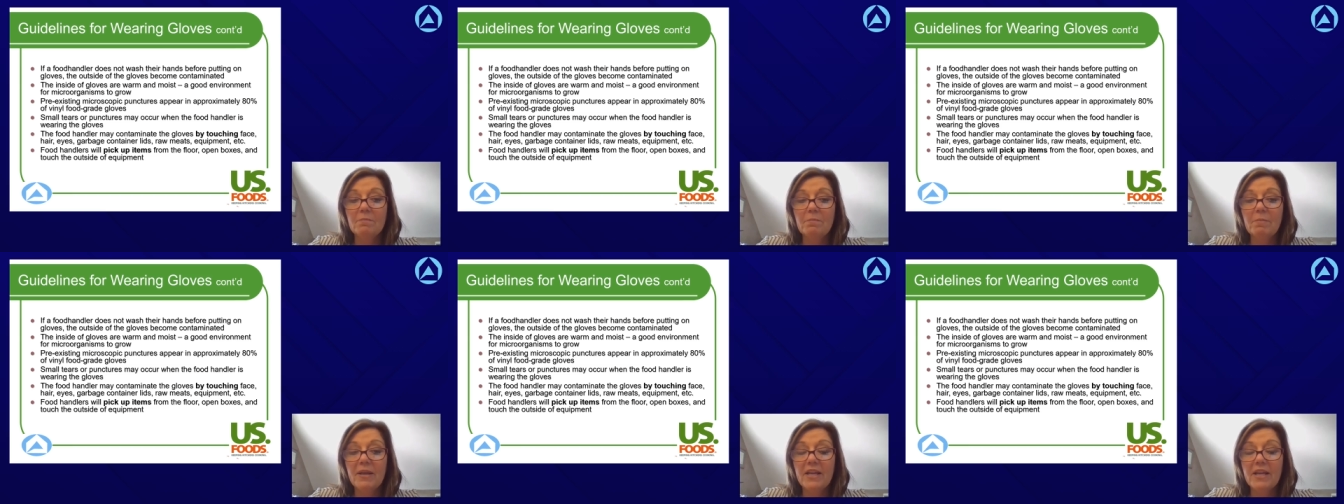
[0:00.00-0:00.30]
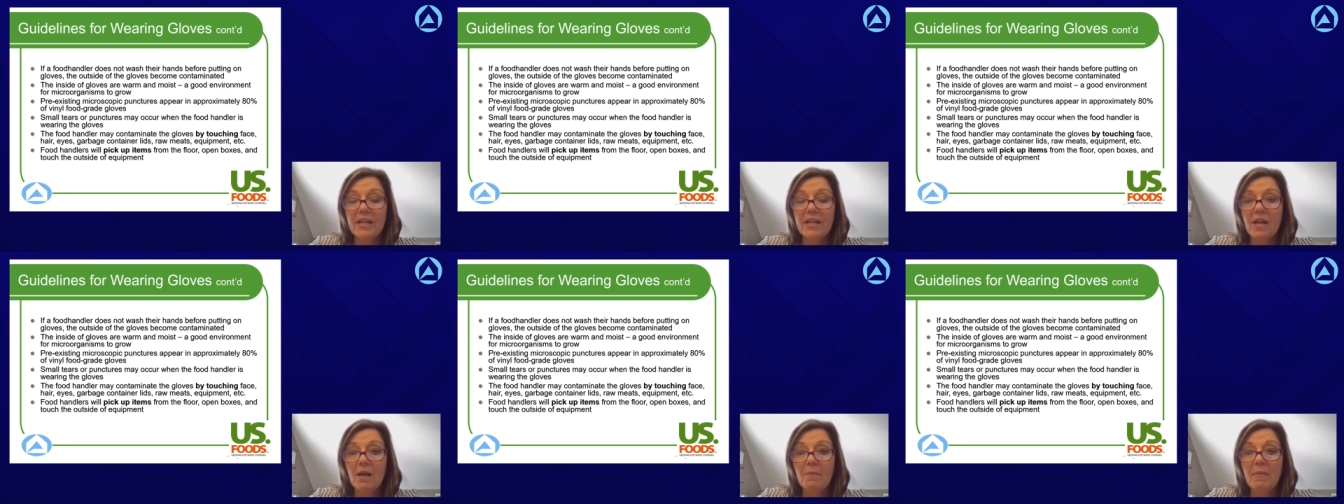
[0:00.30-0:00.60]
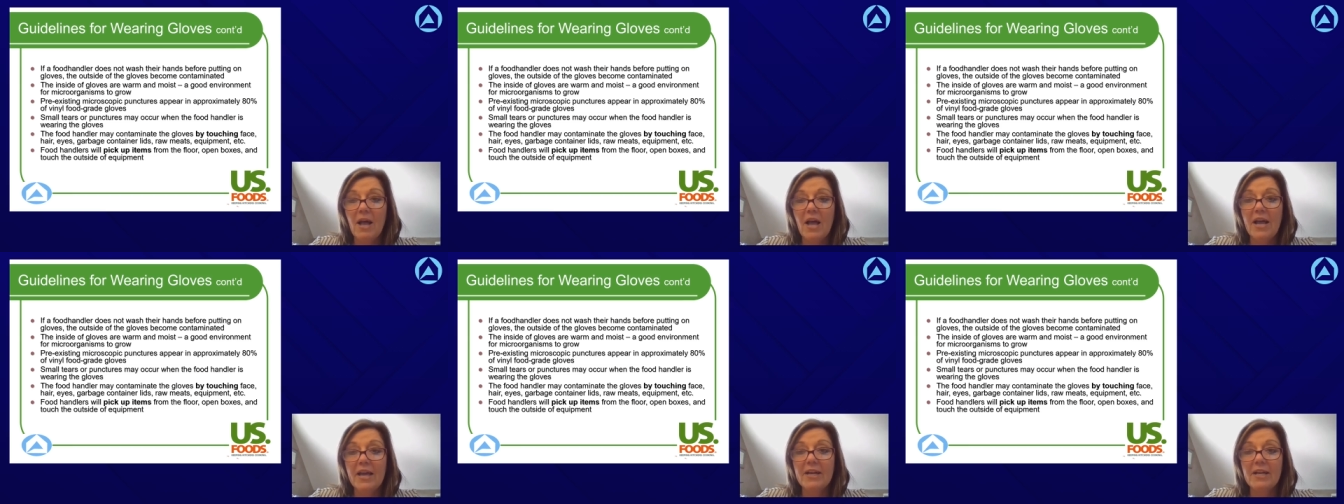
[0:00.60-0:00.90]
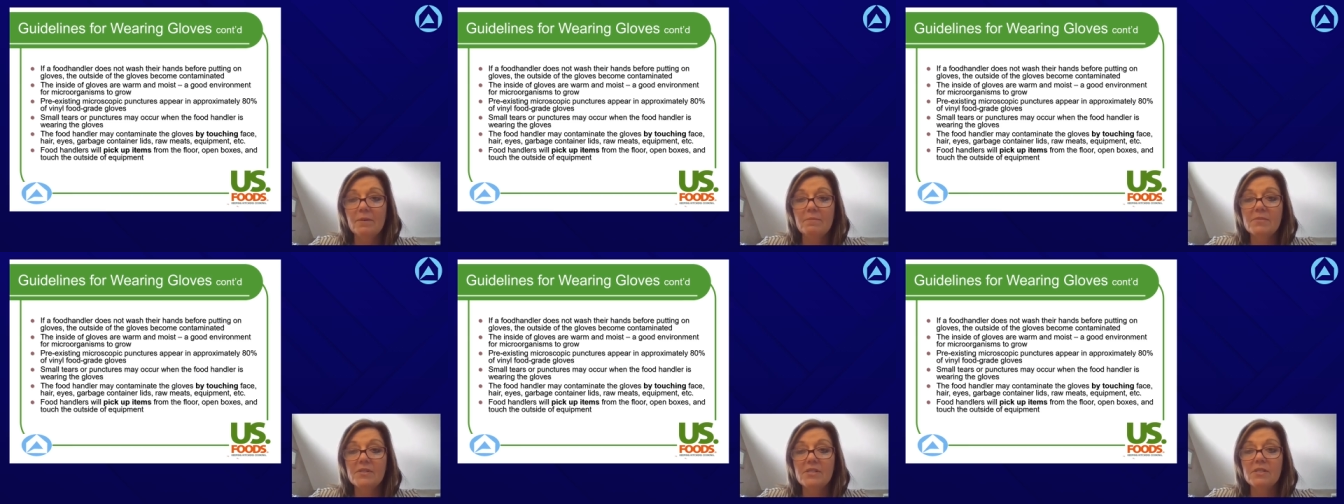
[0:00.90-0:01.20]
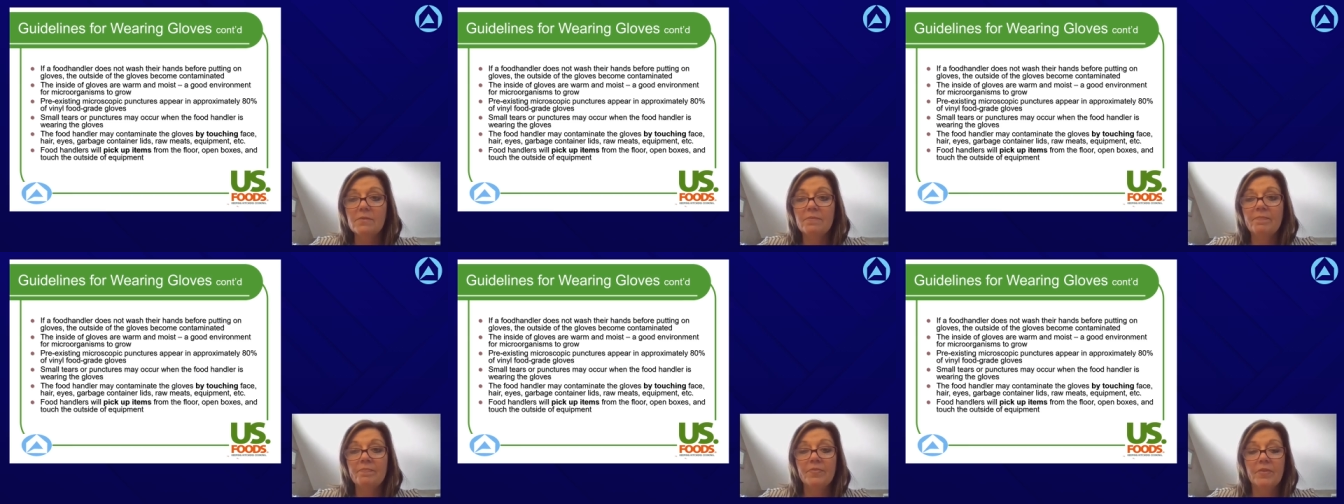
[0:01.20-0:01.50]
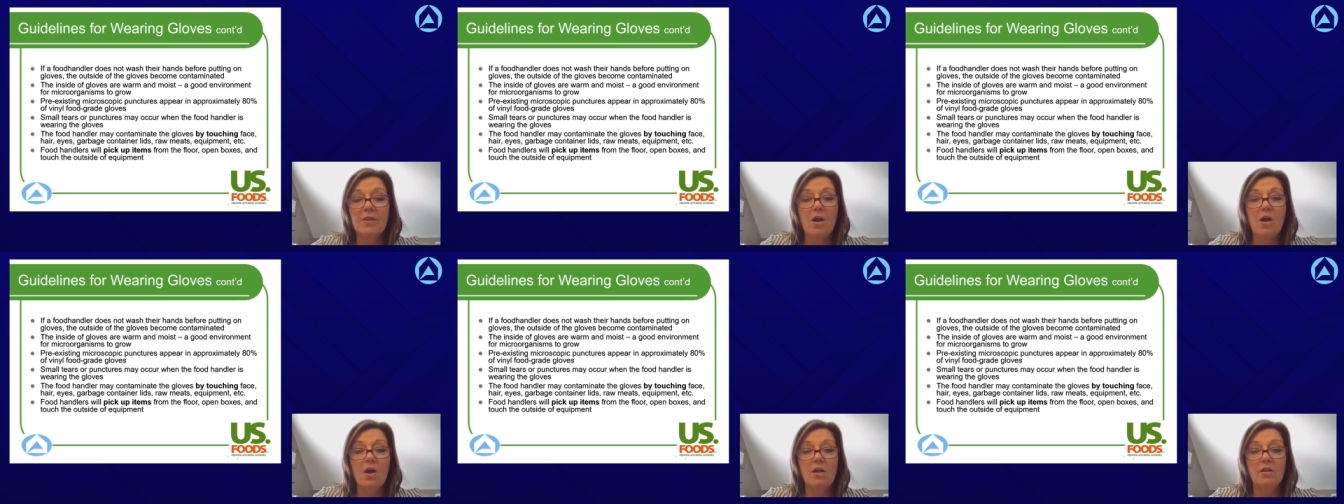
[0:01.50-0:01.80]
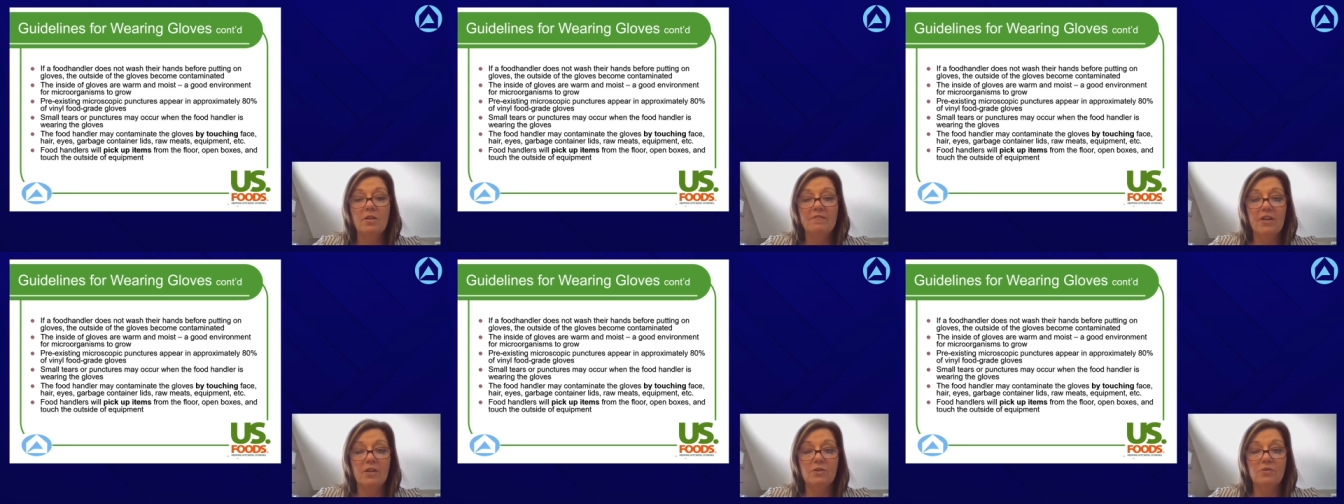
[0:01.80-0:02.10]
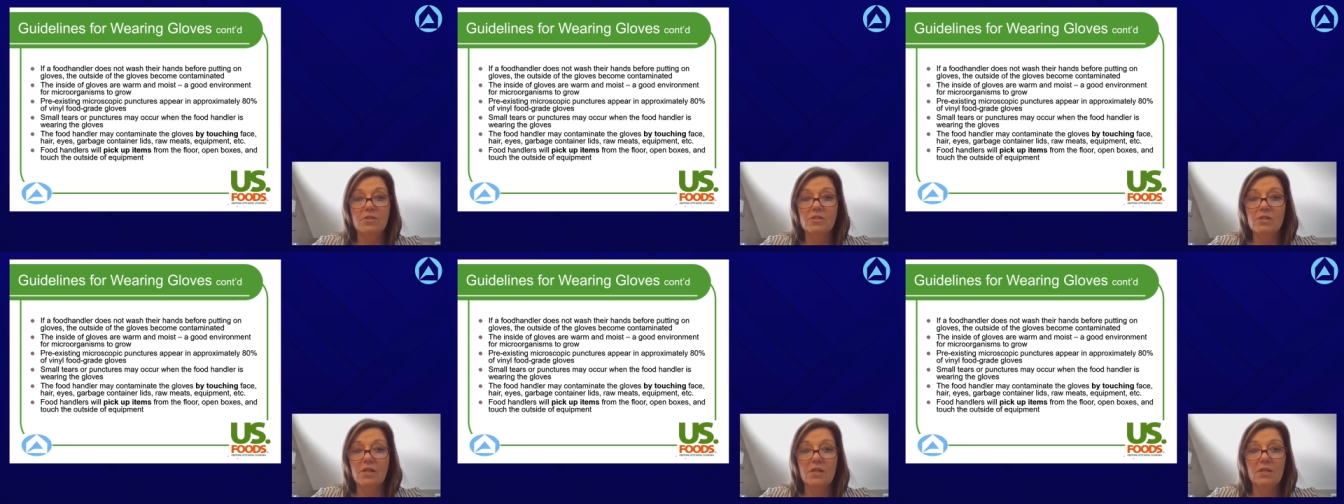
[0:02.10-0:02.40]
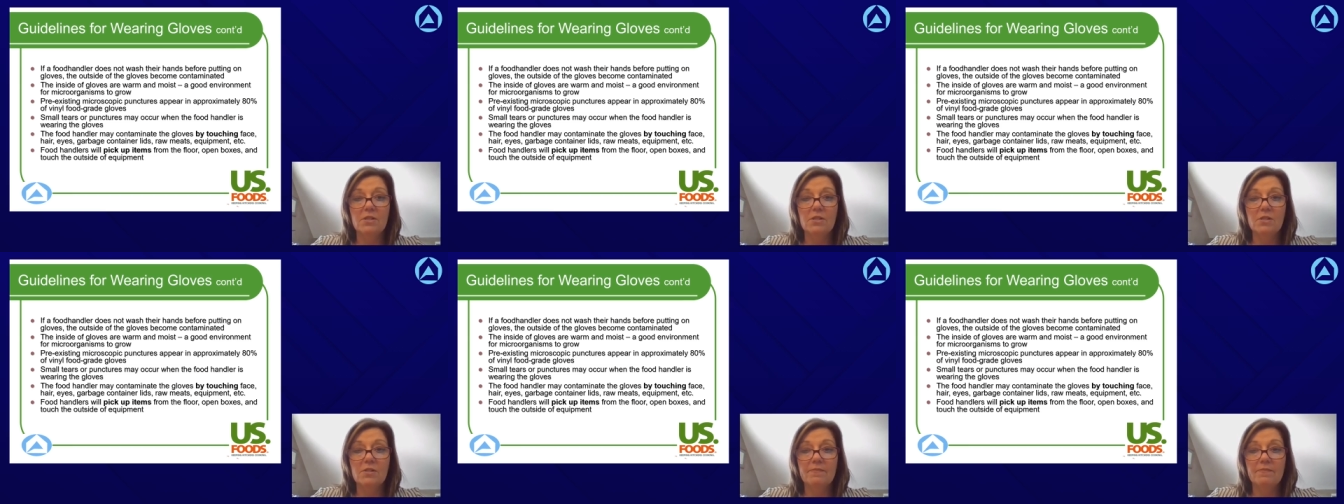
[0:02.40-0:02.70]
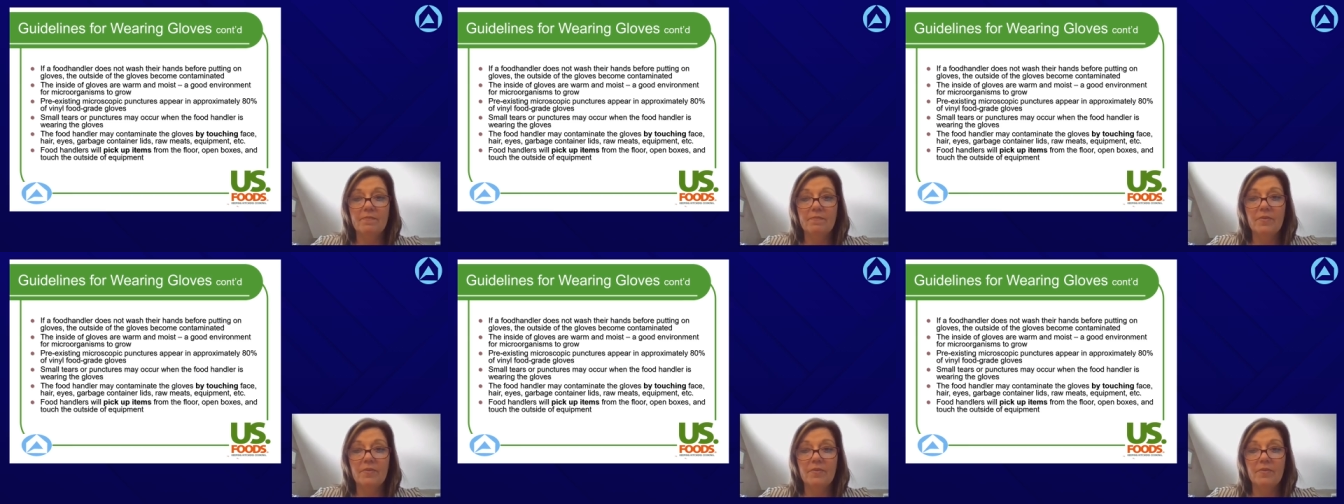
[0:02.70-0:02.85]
picking up items, all of those things.